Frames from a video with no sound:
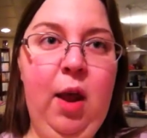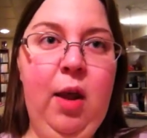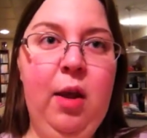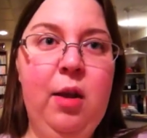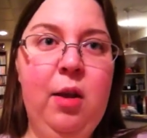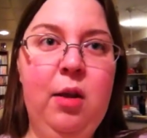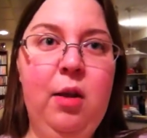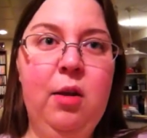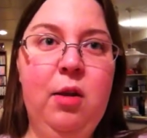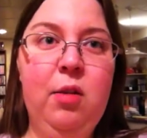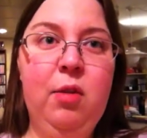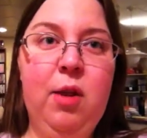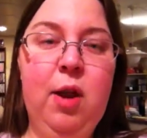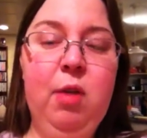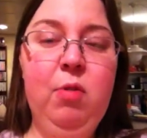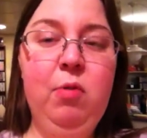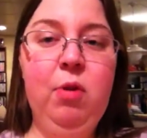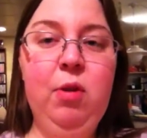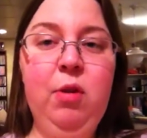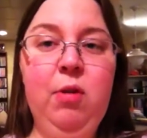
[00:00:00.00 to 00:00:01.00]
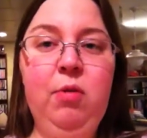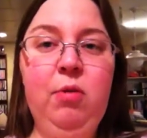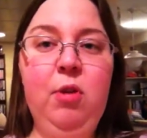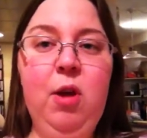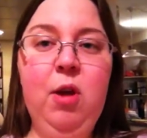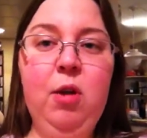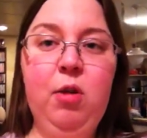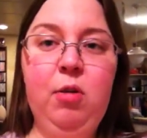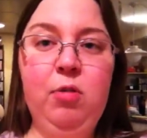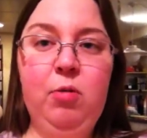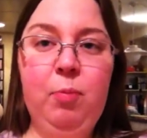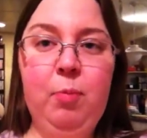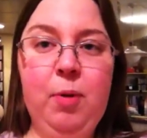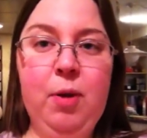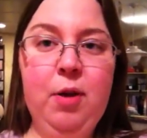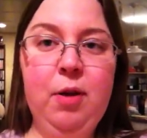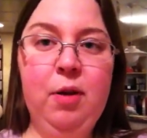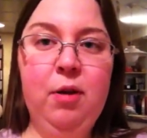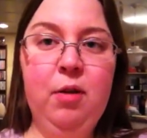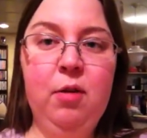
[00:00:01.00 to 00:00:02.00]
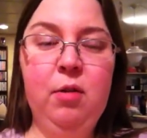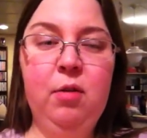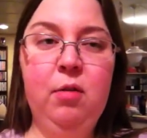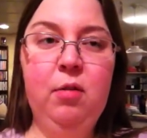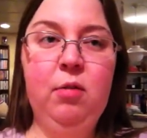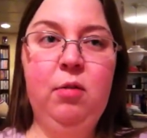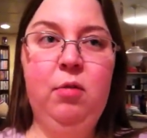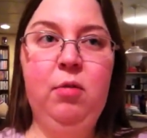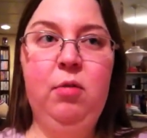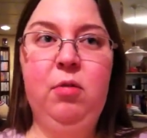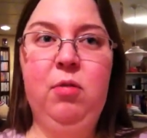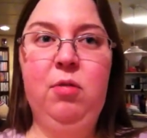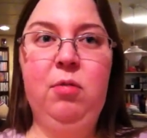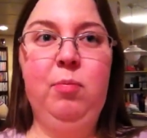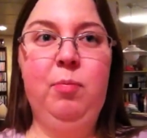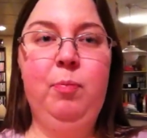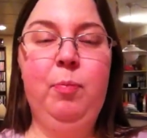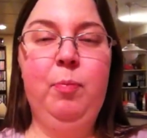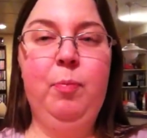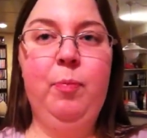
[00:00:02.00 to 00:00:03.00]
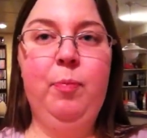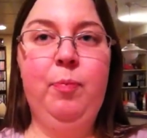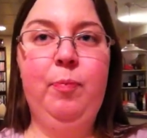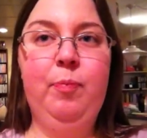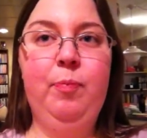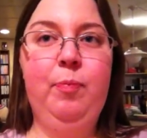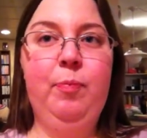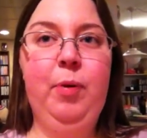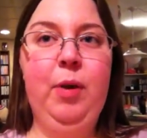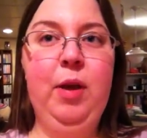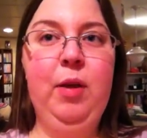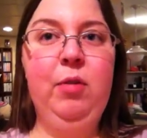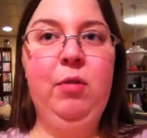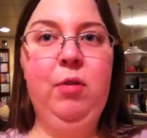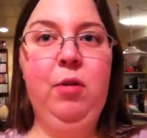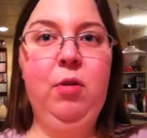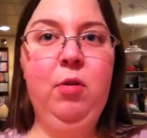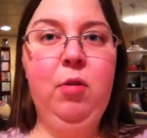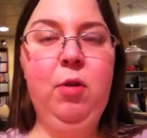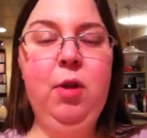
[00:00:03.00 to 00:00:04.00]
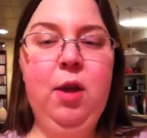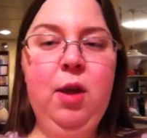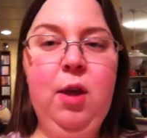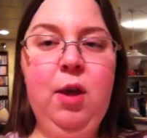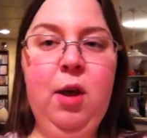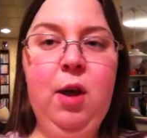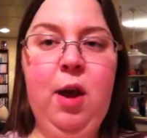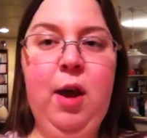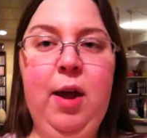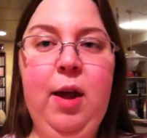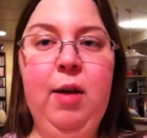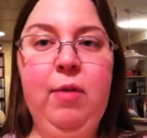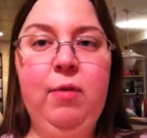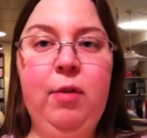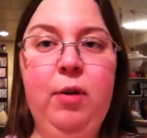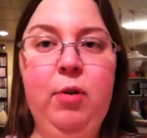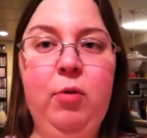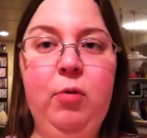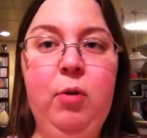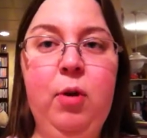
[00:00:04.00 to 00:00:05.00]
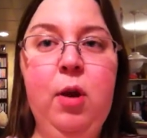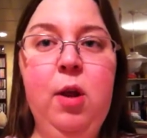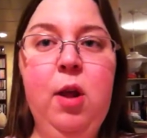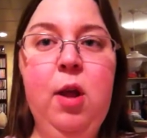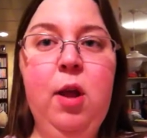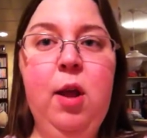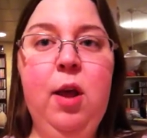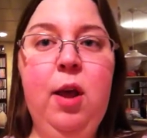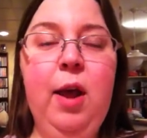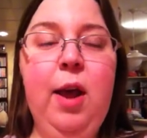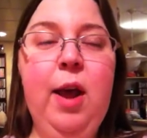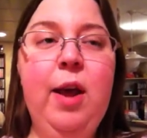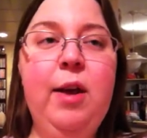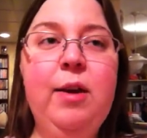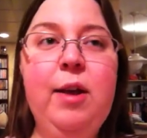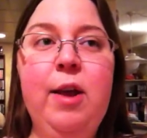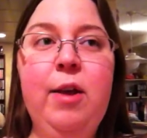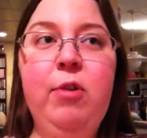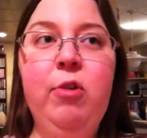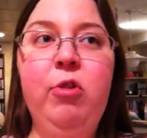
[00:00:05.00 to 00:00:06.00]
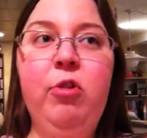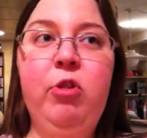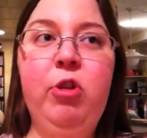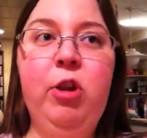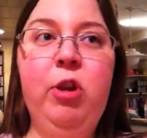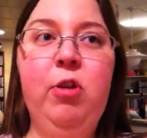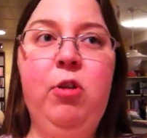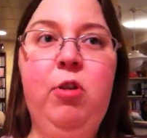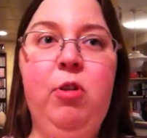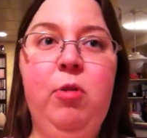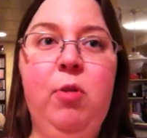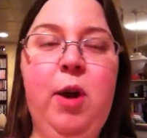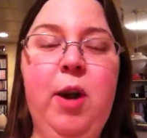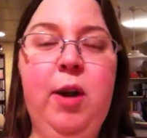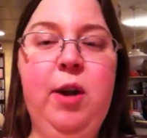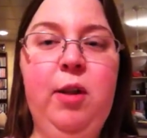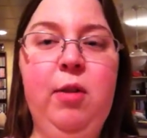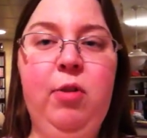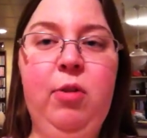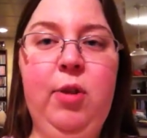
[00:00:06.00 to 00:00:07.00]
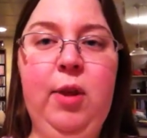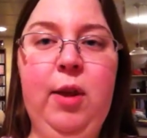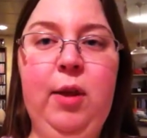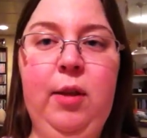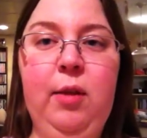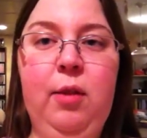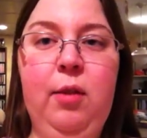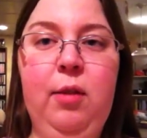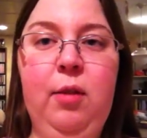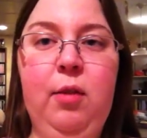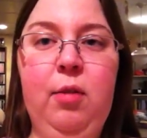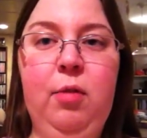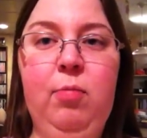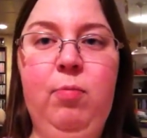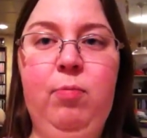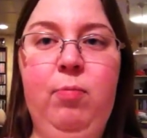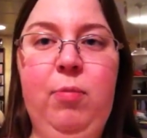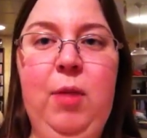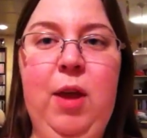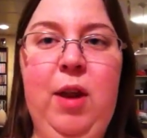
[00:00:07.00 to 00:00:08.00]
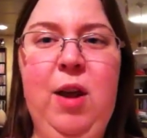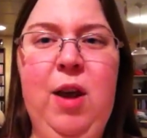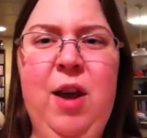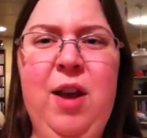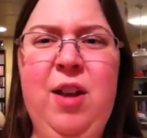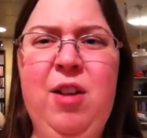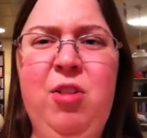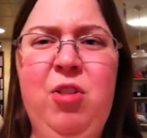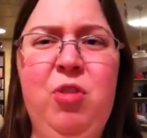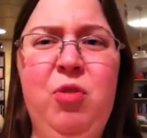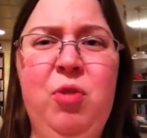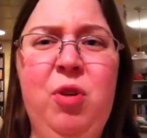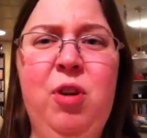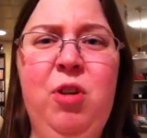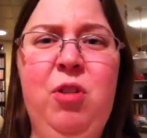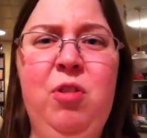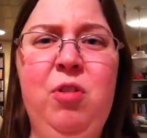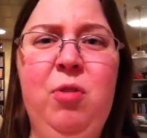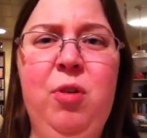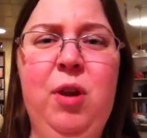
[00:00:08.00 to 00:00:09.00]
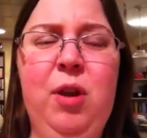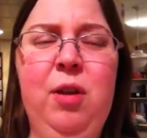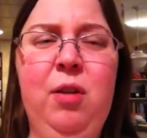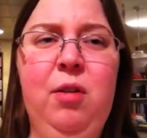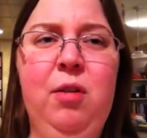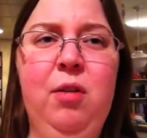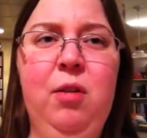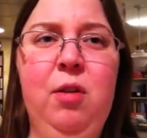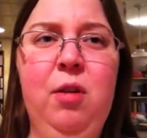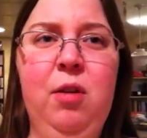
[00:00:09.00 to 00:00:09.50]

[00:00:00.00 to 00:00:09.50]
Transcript: And that really sucks because basically I haven't had energy to do anything that I enjoy doing.